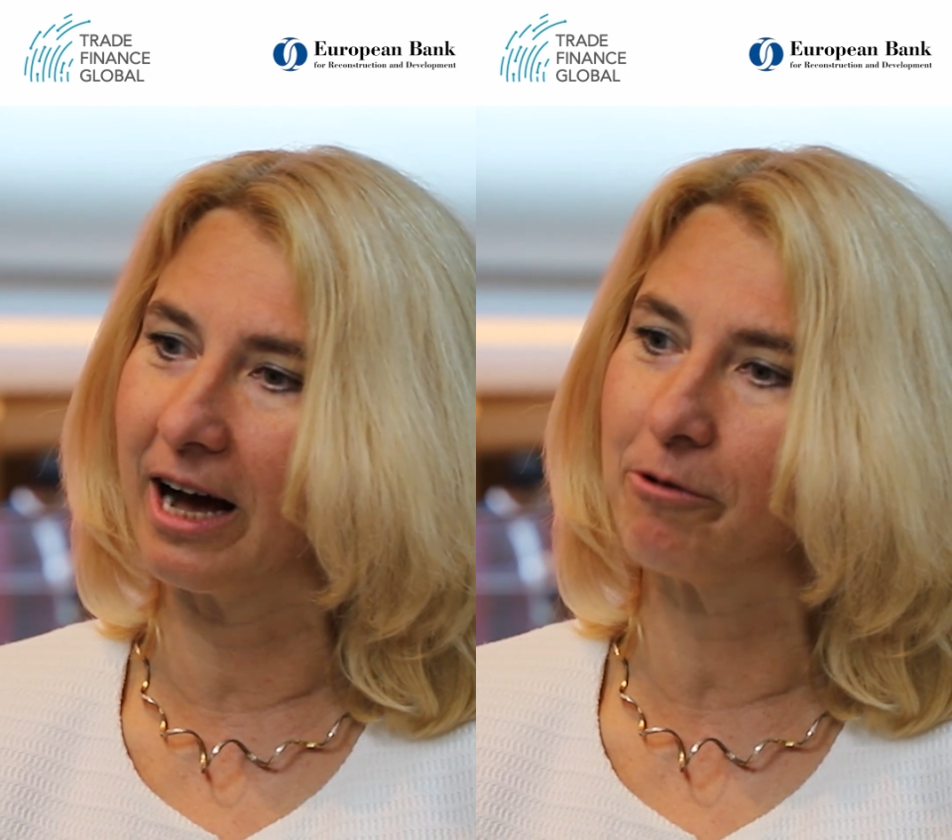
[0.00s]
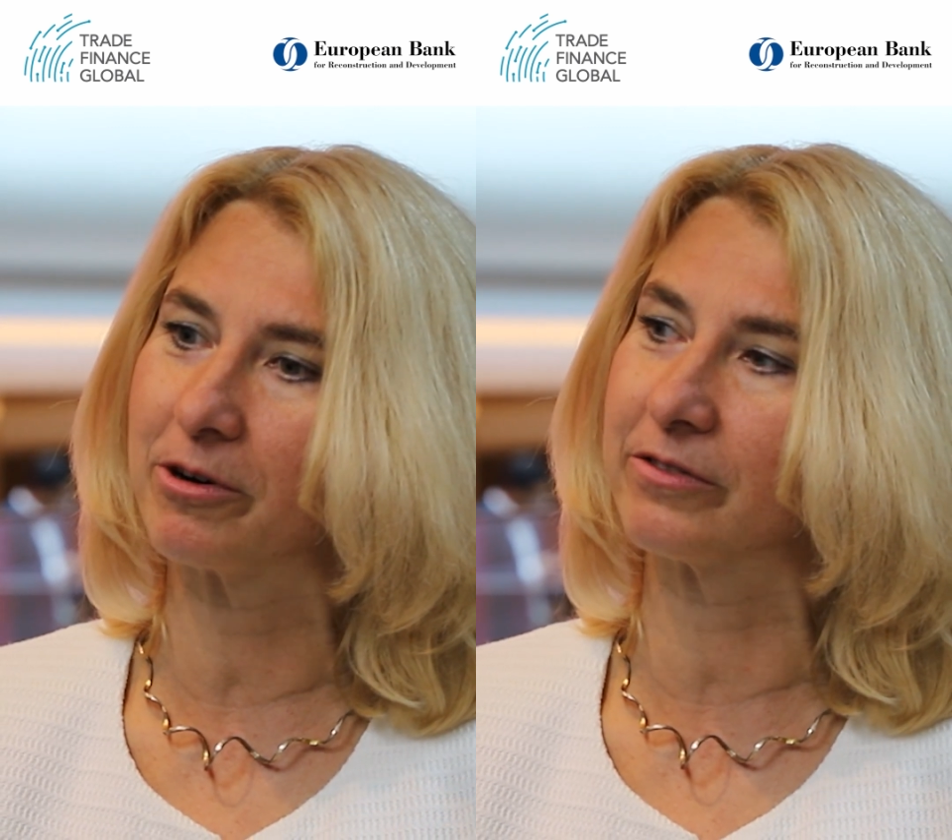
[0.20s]

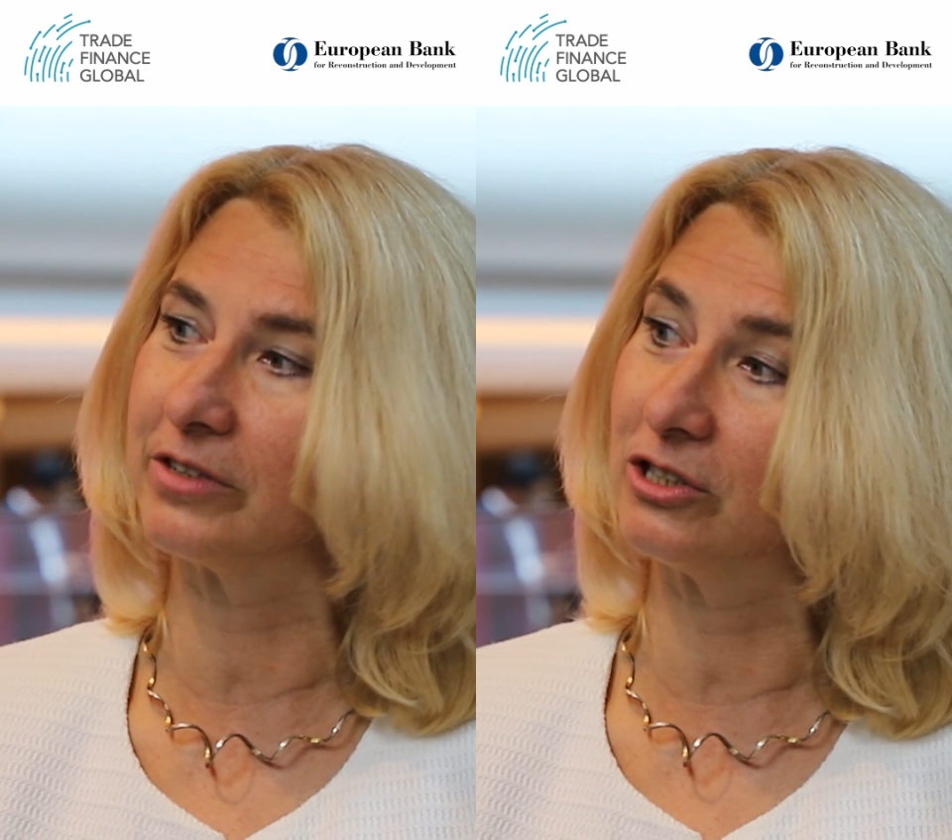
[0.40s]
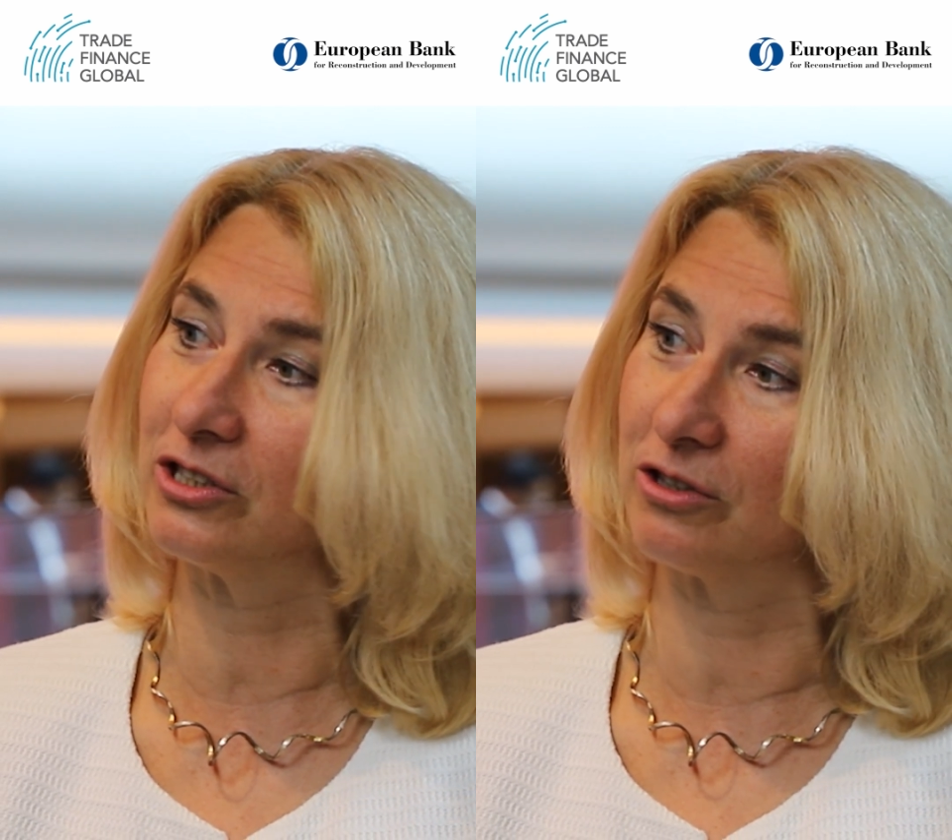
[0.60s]
our
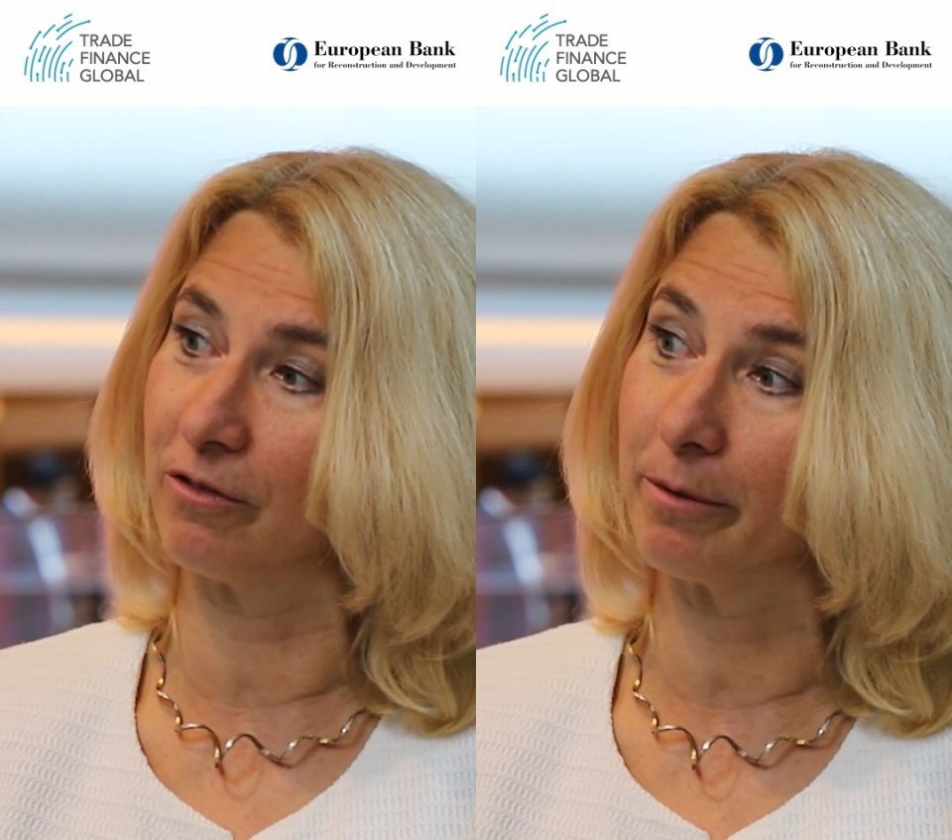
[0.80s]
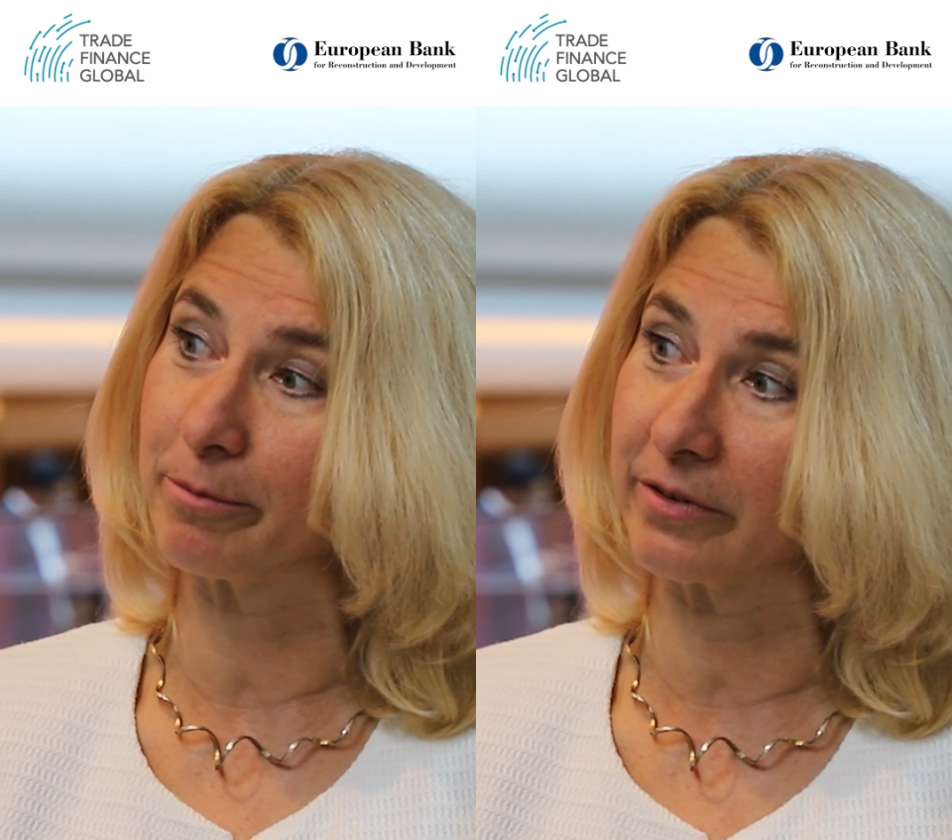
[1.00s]
regions
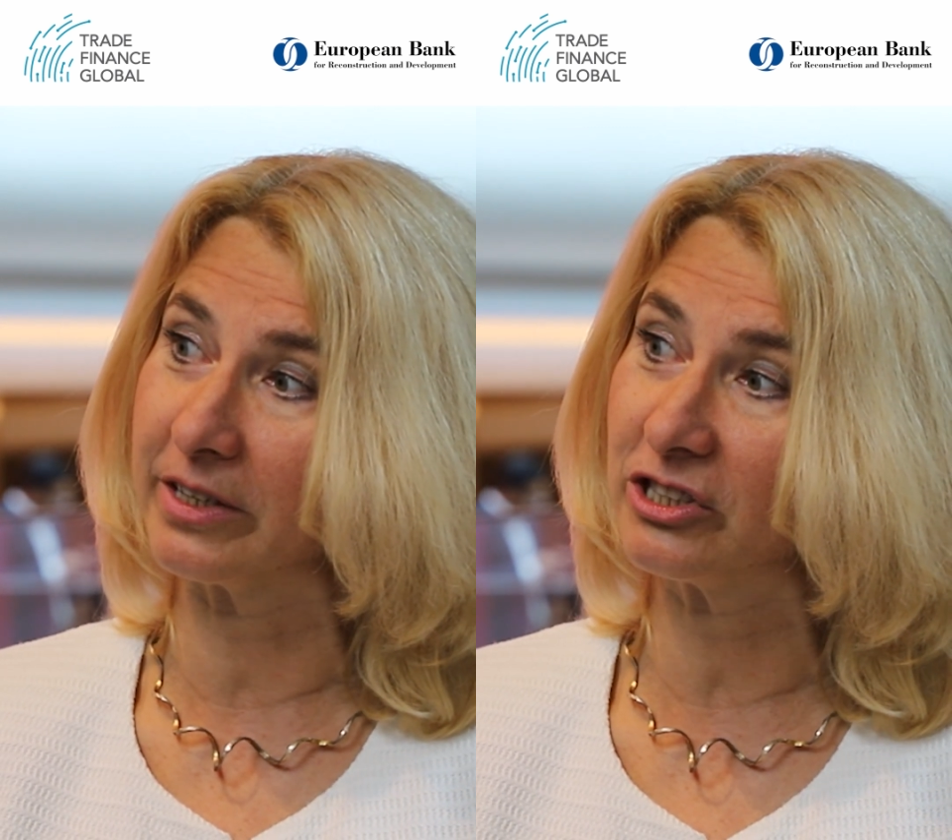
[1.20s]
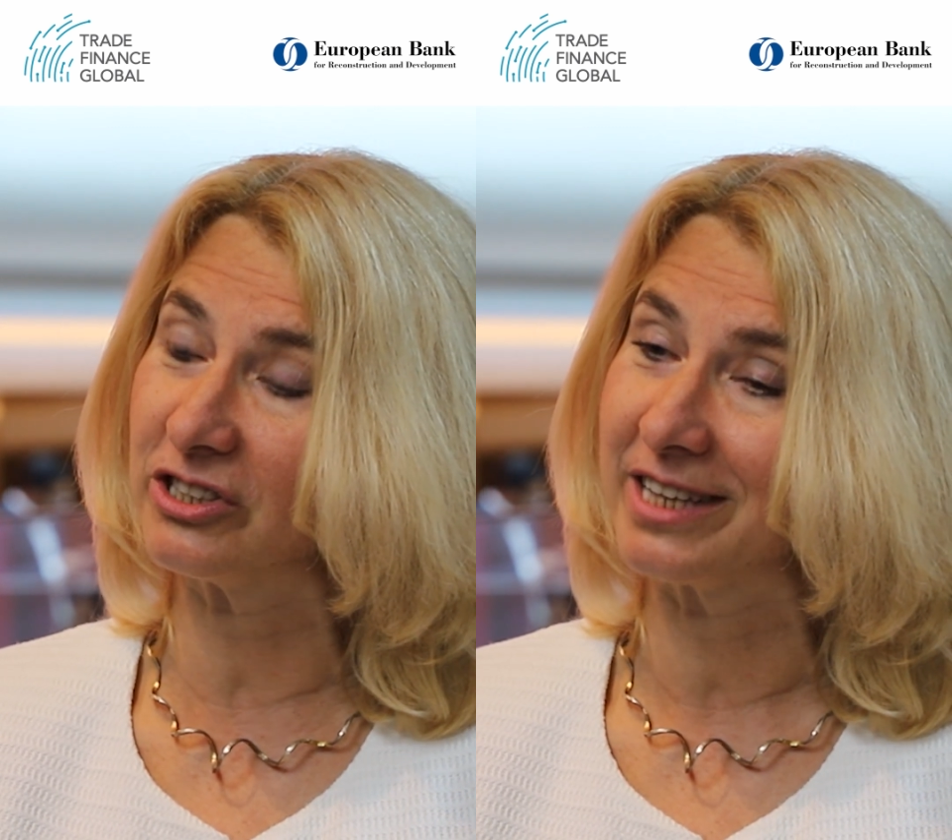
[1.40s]
of
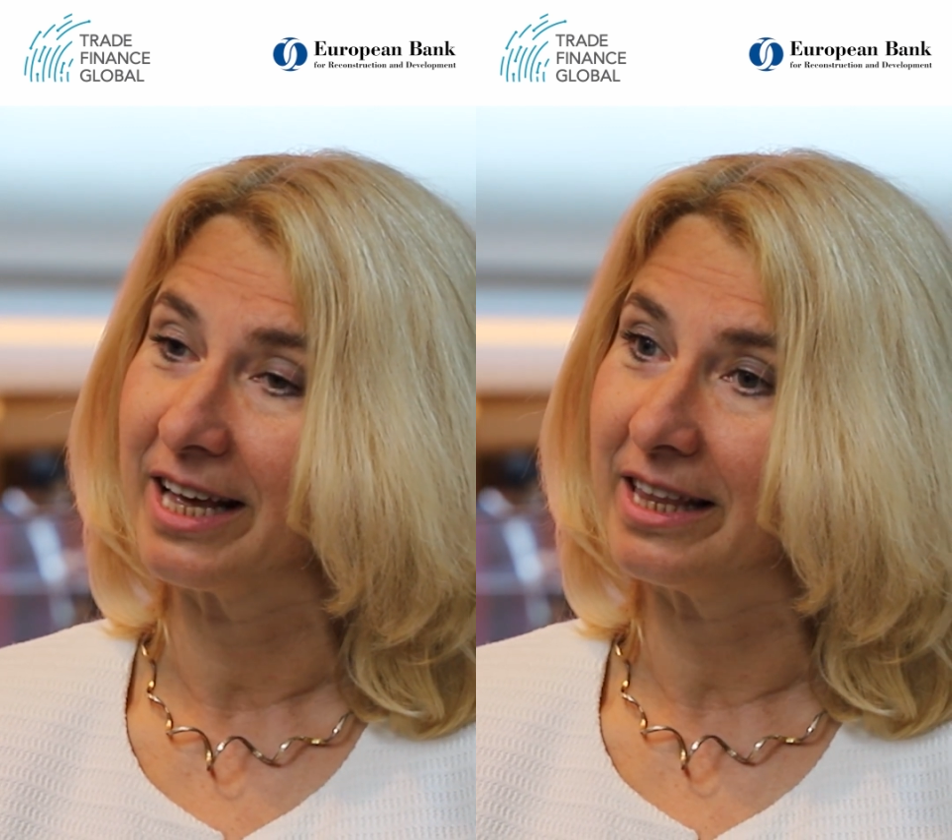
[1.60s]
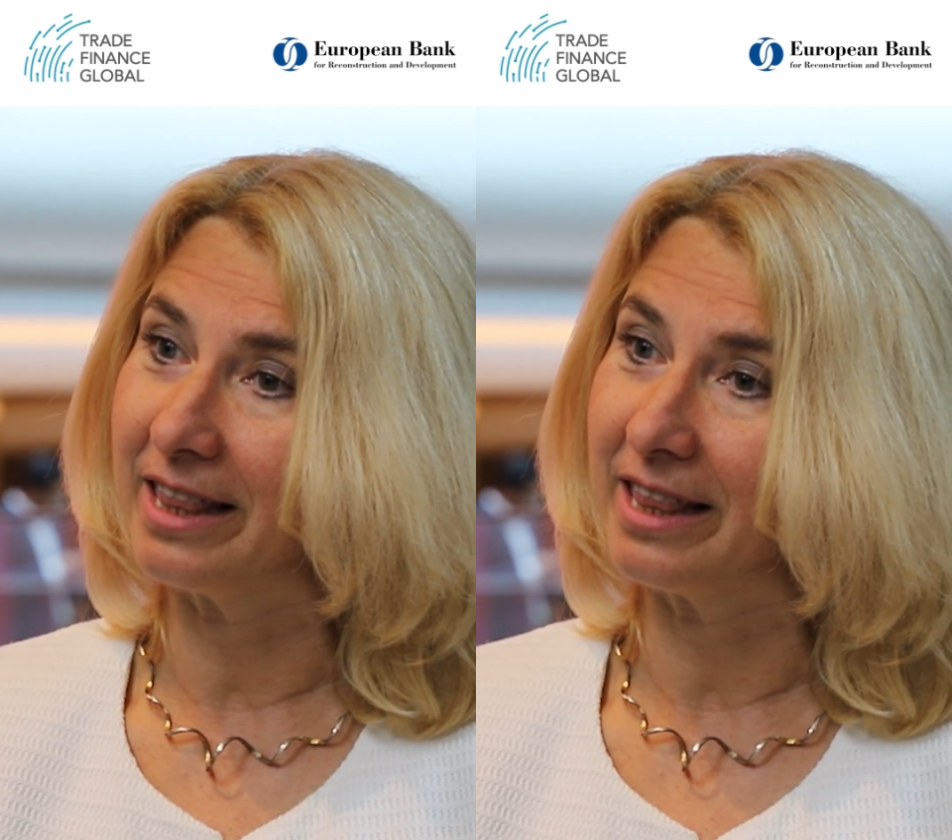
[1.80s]
operations